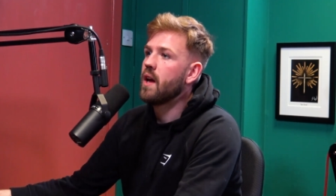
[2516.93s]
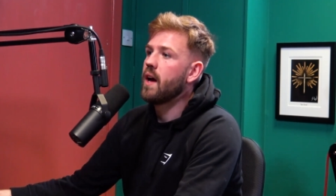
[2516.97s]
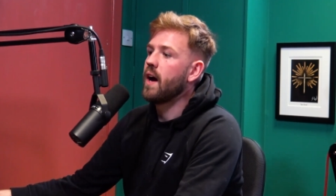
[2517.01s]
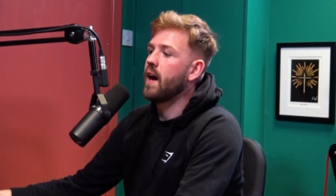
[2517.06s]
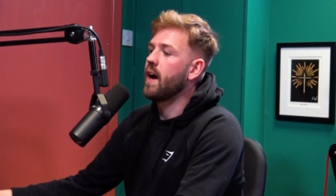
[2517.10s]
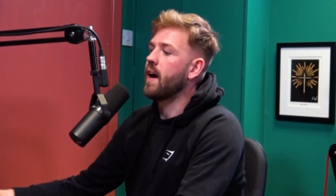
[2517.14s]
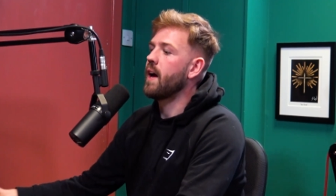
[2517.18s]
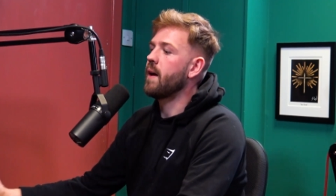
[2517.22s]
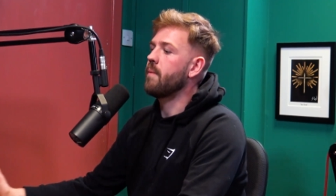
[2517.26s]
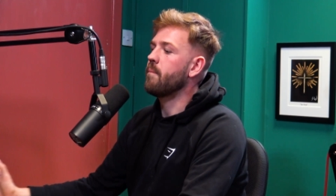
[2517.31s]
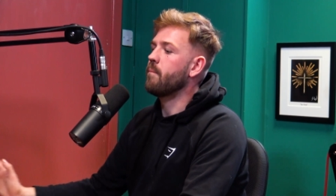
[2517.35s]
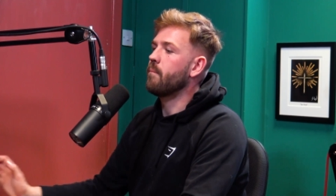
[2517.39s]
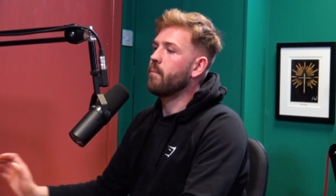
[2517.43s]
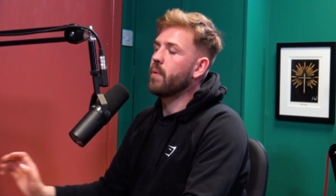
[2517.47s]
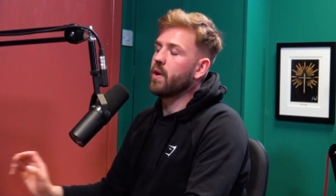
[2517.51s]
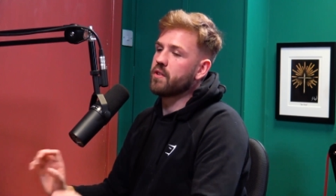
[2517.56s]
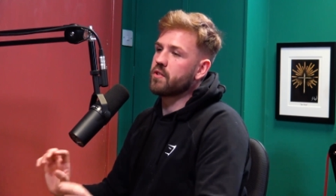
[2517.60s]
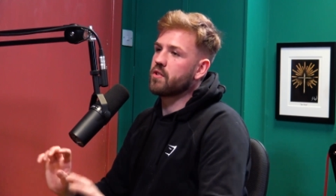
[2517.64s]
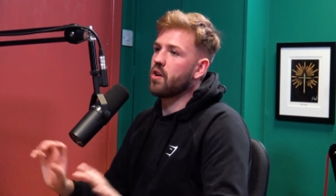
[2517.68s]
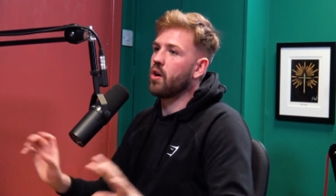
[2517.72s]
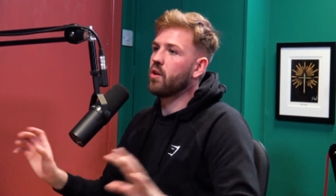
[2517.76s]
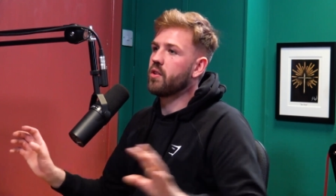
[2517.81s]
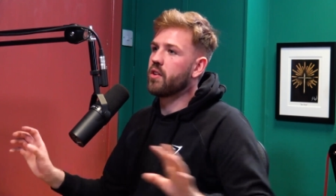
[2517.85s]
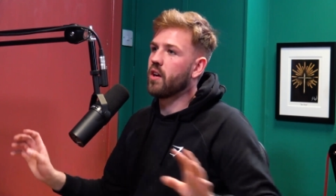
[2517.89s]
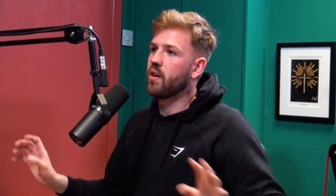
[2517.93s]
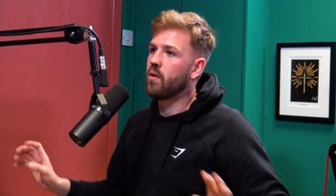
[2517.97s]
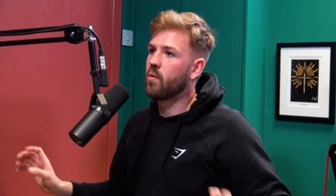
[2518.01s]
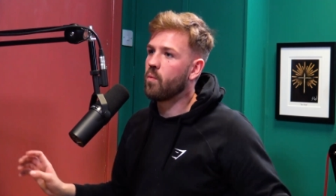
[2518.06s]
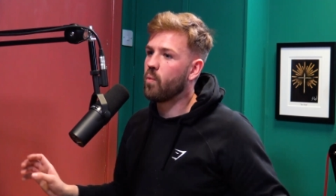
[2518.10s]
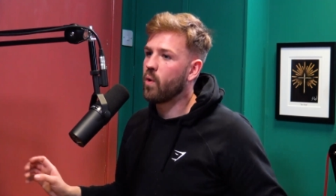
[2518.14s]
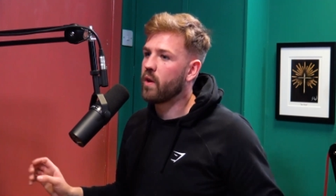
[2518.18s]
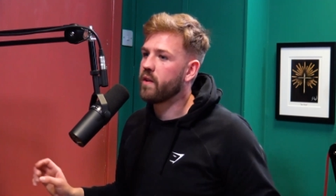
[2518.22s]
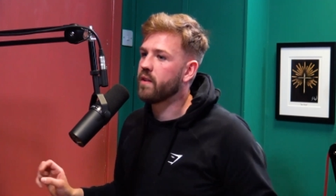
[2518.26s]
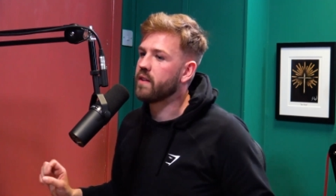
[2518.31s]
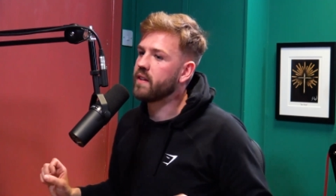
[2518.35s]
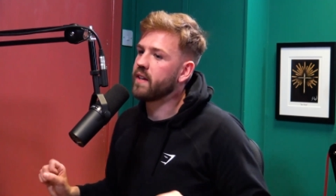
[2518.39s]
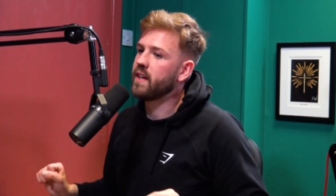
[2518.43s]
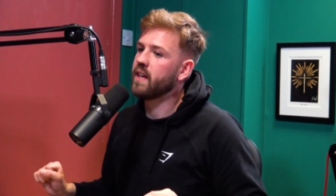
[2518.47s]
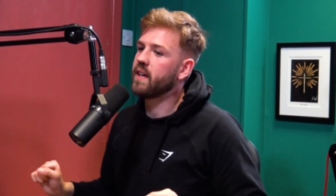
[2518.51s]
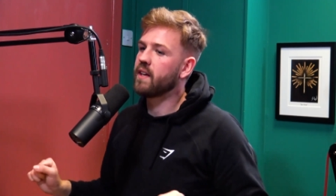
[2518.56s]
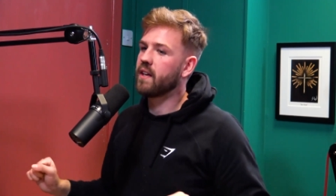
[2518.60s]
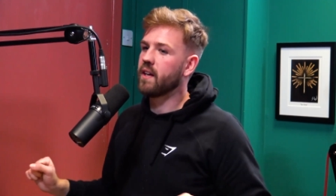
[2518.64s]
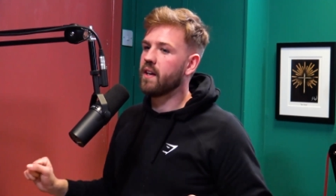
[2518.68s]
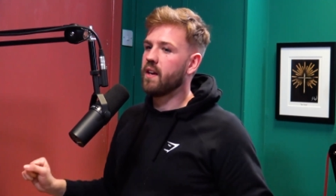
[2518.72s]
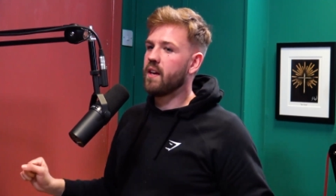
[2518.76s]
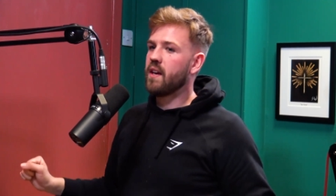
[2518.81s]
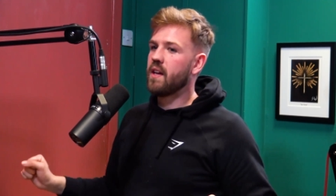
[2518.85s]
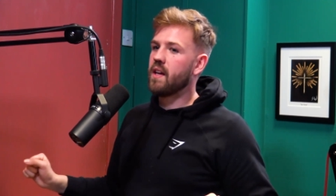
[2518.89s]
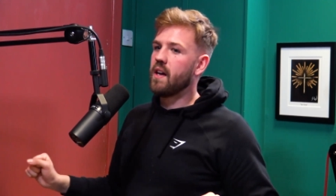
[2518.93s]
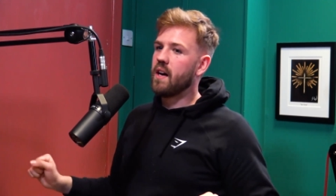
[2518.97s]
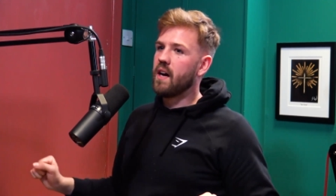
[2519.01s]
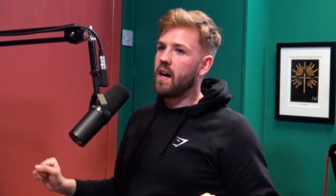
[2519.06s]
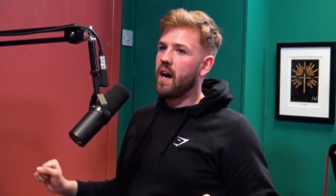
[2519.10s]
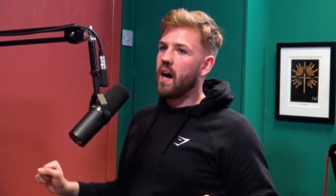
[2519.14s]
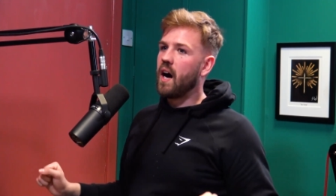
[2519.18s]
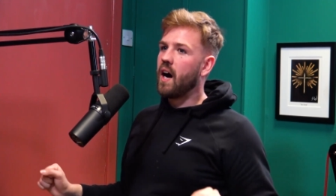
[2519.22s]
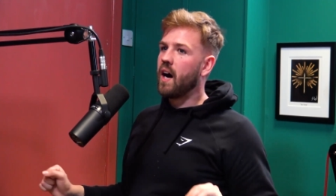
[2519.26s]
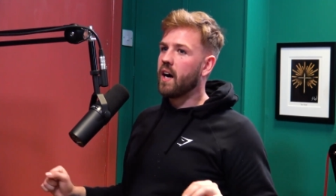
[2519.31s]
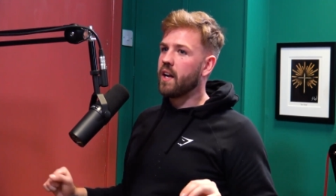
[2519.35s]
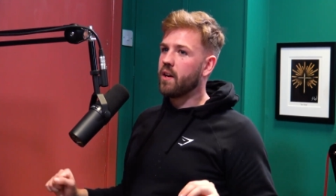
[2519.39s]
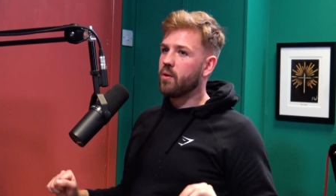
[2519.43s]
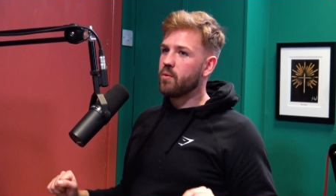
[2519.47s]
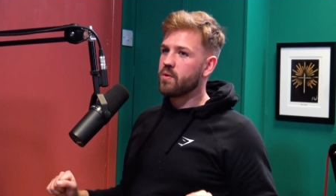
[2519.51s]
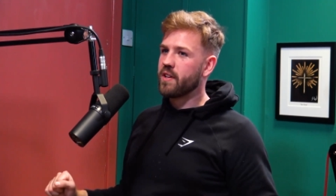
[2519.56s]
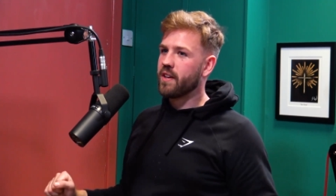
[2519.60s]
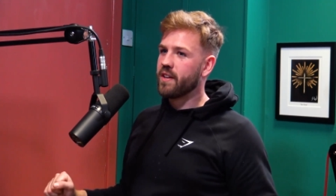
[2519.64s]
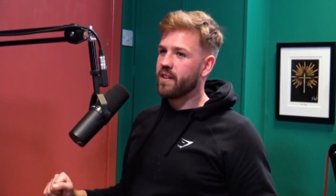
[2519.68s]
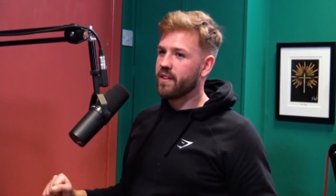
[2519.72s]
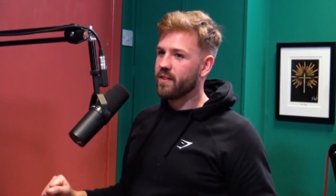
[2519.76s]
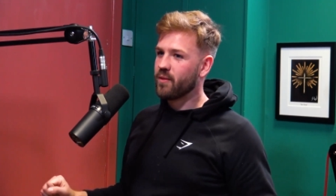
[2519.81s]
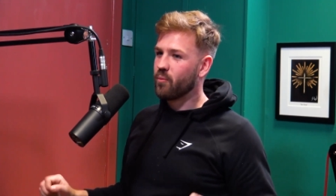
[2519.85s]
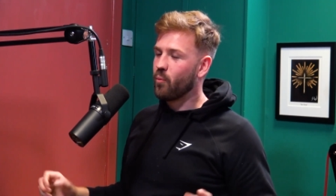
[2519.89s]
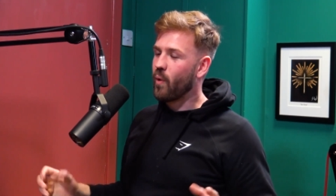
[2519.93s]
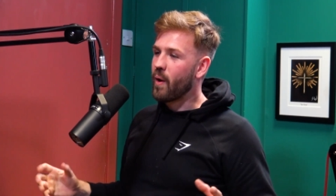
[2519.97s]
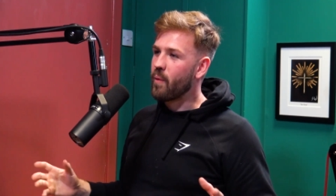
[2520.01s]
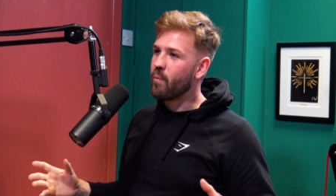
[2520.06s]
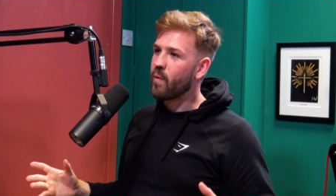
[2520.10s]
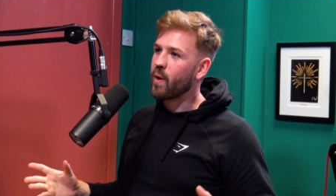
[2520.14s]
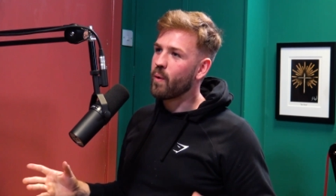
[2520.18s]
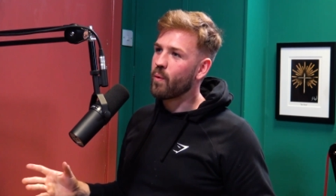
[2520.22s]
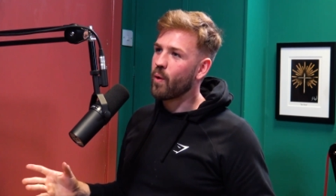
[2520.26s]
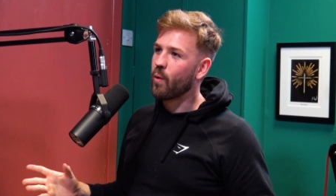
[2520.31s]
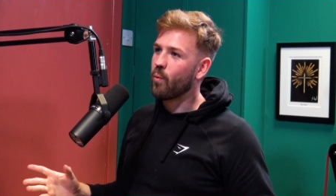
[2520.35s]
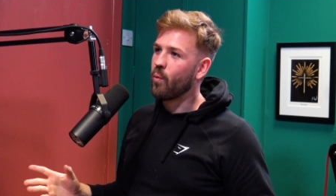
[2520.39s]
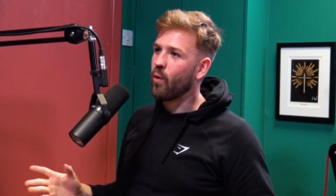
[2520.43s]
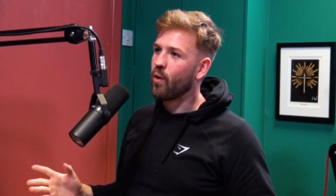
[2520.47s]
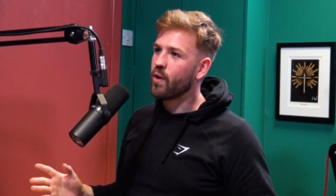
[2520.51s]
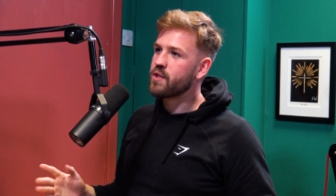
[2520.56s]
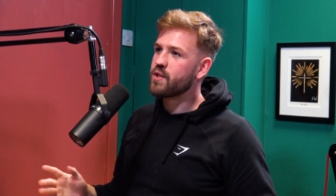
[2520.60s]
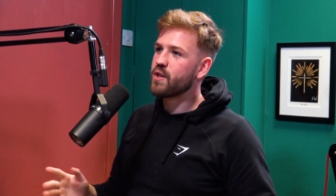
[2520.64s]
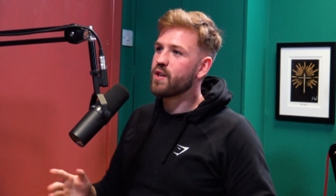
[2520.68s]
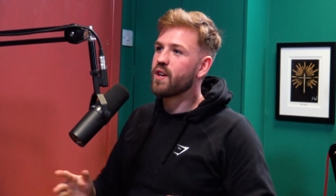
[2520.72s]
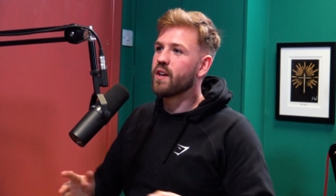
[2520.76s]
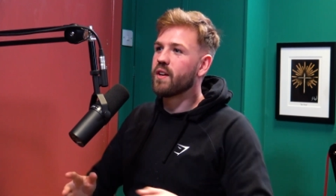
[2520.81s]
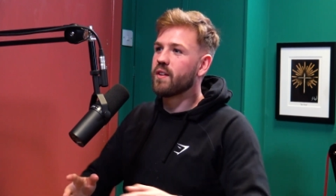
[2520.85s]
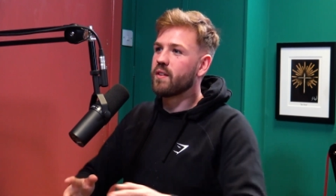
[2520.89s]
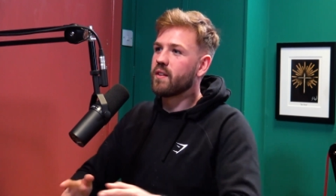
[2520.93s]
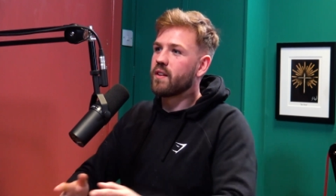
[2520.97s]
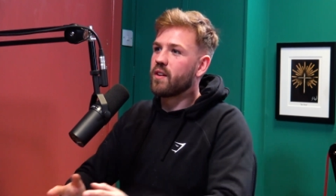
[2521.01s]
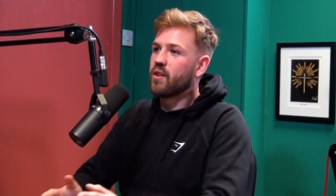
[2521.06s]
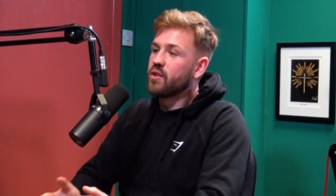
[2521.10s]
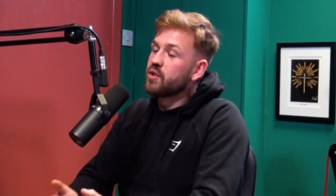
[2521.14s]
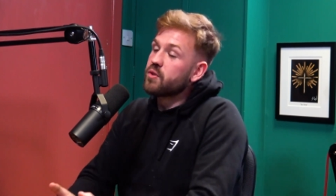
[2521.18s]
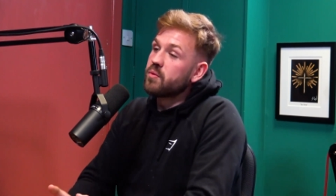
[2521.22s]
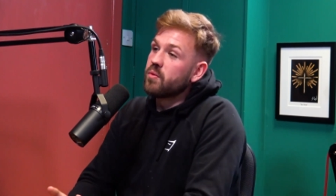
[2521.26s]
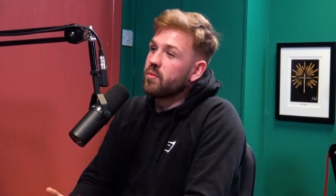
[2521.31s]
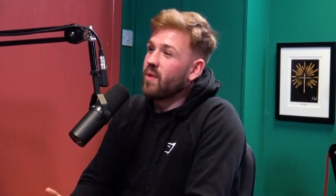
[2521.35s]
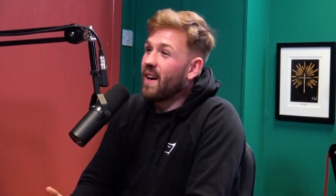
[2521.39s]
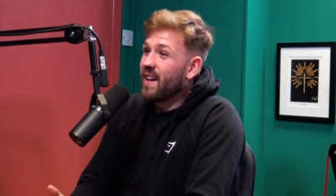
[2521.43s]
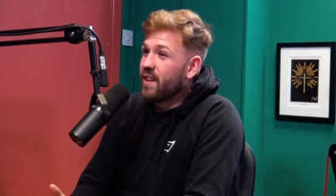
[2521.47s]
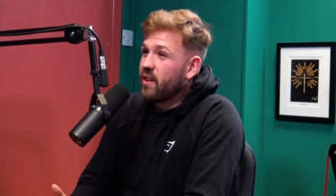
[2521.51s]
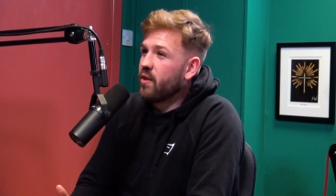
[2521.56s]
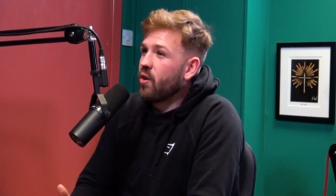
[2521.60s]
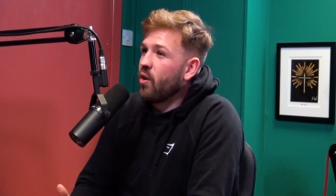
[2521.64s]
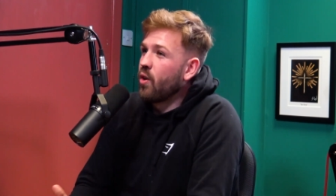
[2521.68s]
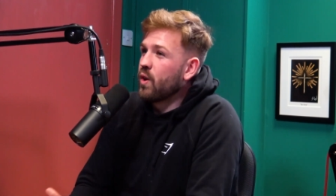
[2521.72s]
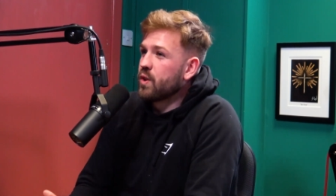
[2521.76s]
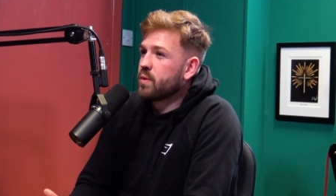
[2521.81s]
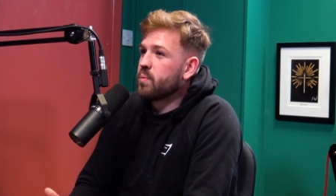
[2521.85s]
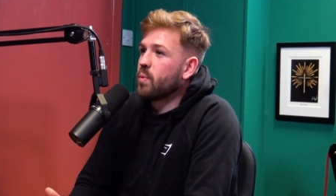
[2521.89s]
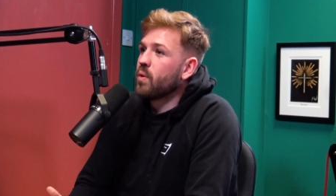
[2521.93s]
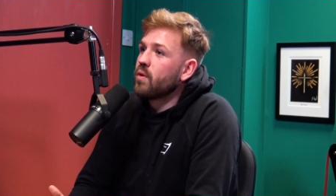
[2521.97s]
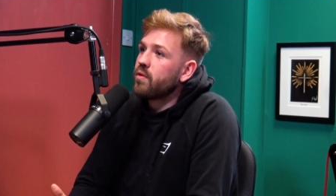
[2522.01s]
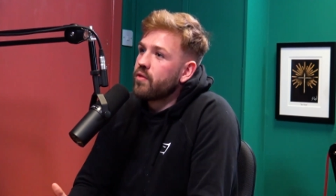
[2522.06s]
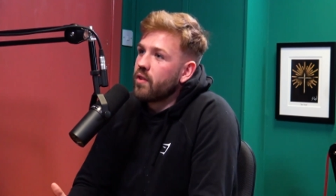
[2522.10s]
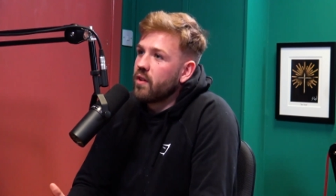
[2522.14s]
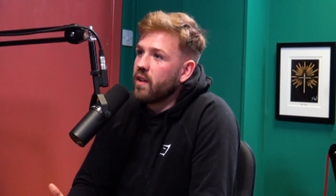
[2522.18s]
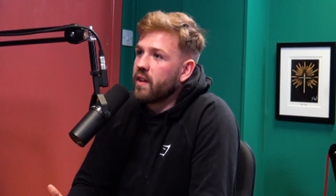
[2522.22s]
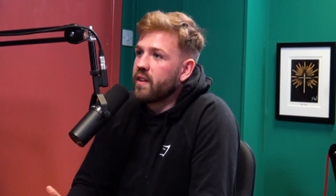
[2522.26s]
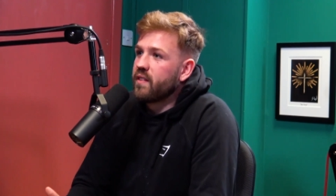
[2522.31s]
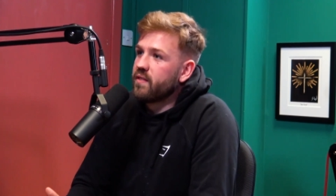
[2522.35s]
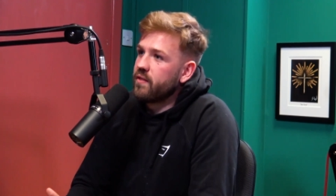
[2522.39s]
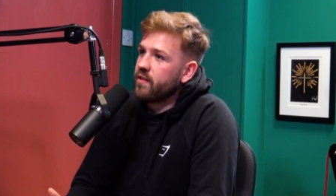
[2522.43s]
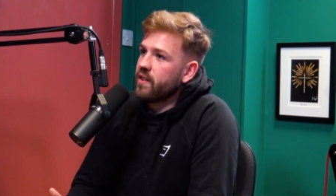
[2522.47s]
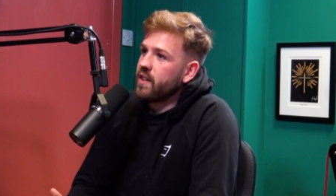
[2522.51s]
Um, but it's all done in one take and it was when we were watching it because I done hospital for like three